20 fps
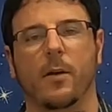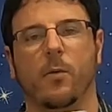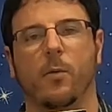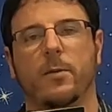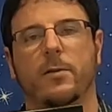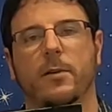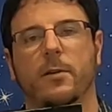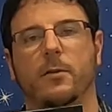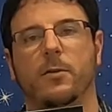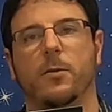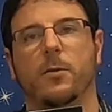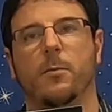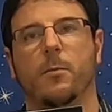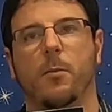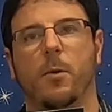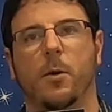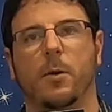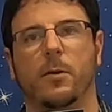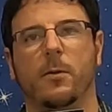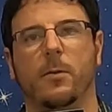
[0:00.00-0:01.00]
which include
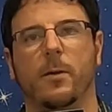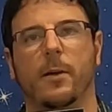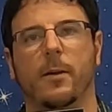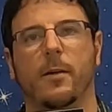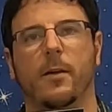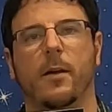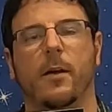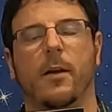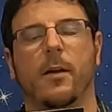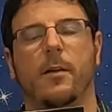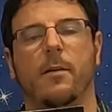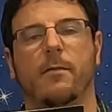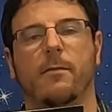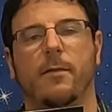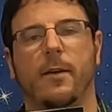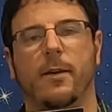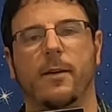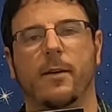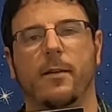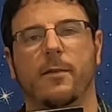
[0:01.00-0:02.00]
Mercury,
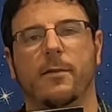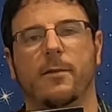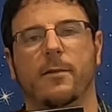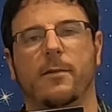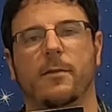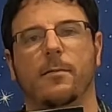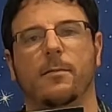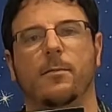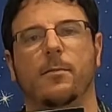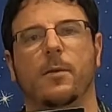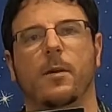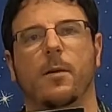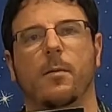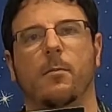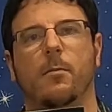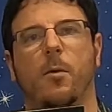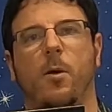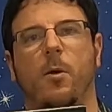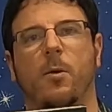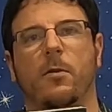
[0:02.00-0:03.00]
Venus,
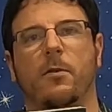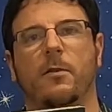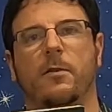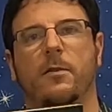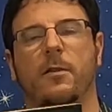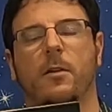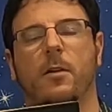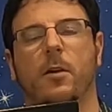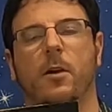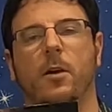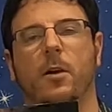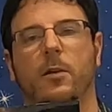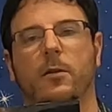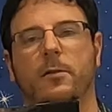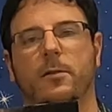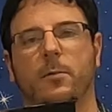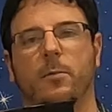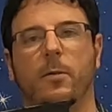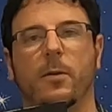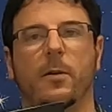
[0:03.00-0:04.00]
Mars,
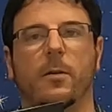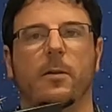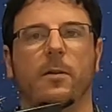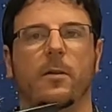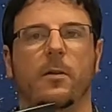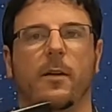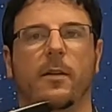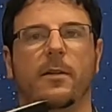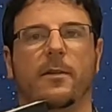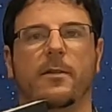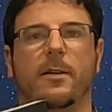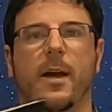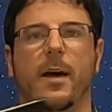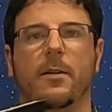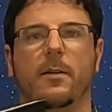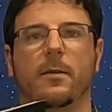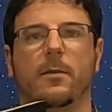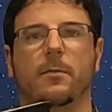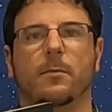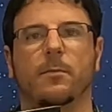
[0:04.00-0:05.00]
Jupiter, and
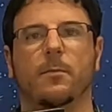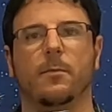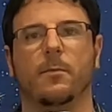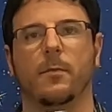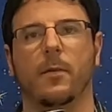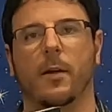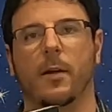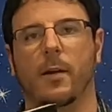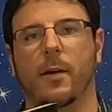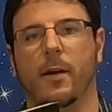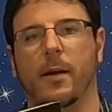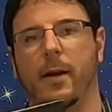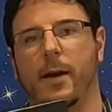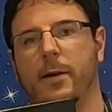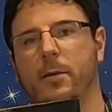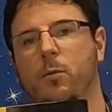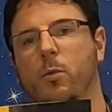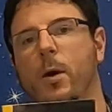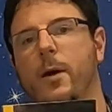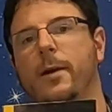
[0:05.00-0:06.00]
Saturn,
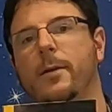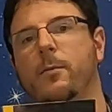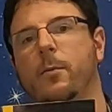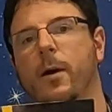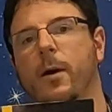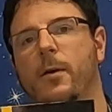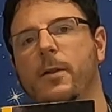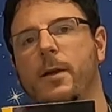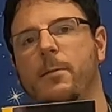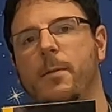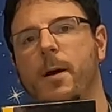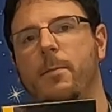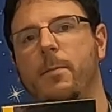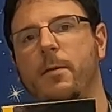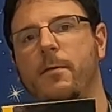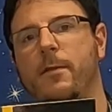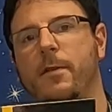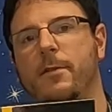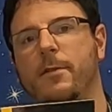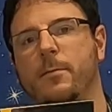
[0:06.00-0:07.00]
and when and where they might be
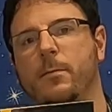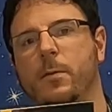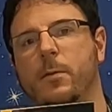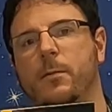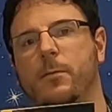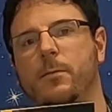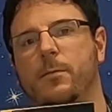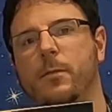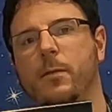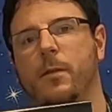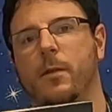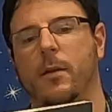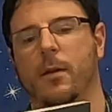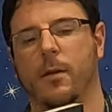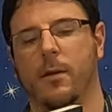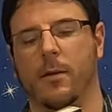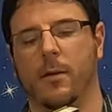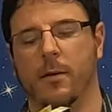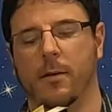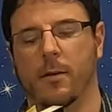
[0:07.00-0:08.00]
visible.
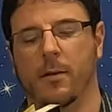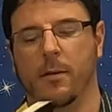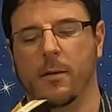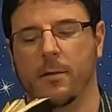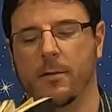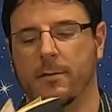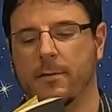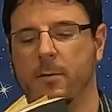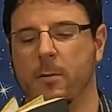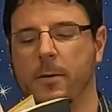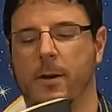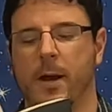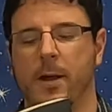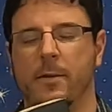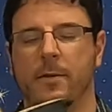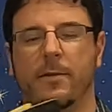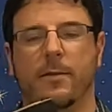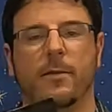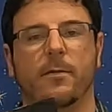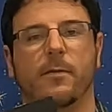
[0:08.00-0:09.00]
So again,
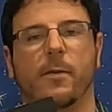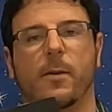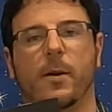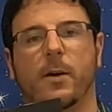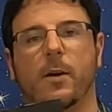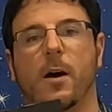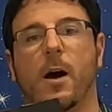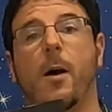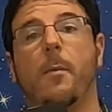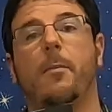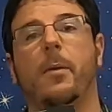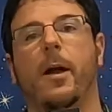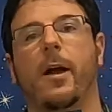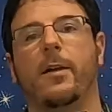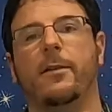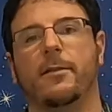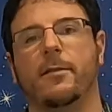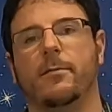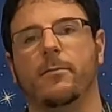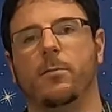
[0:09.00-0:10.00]
this is a very
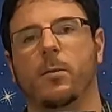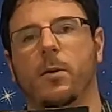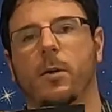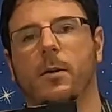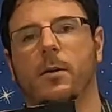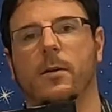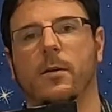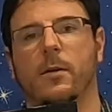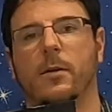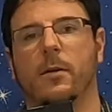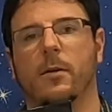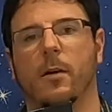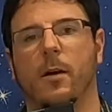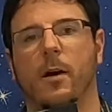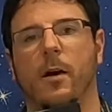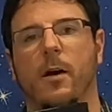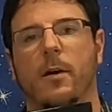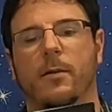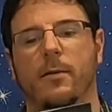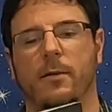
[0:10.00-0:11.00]
comprehensive book
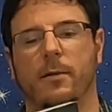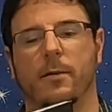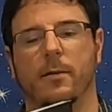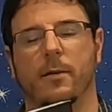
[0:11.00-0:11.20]
on